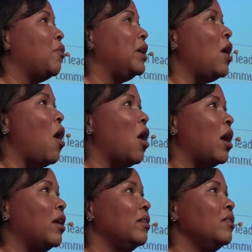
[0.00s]
we
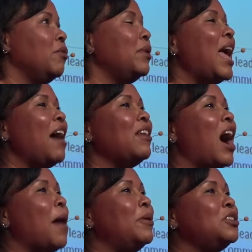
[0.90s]
are, we have
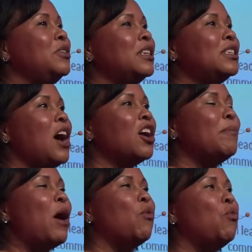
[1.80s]
the opportunity to talk
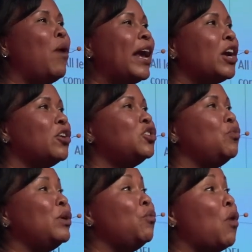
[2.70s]
about where do
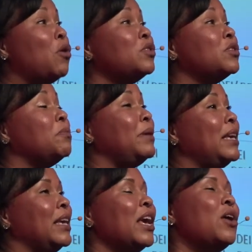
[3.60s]
we want to
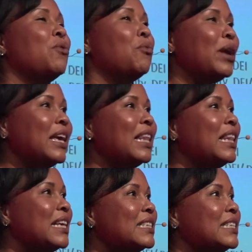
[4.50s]
be
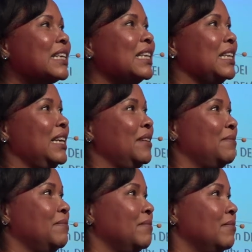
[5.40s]
realistically.
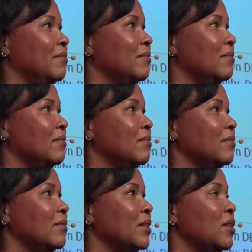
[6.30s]

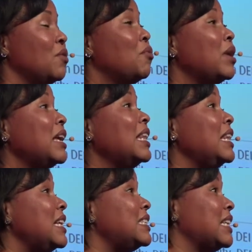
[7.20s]

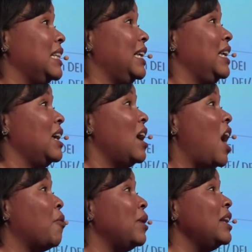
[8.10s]
Realistically,
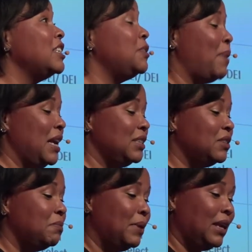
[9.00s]
are we in a space
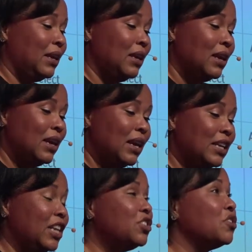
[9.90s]
to be
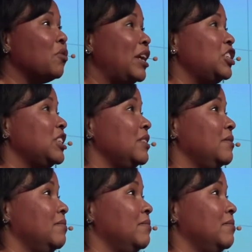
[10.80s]
in integration?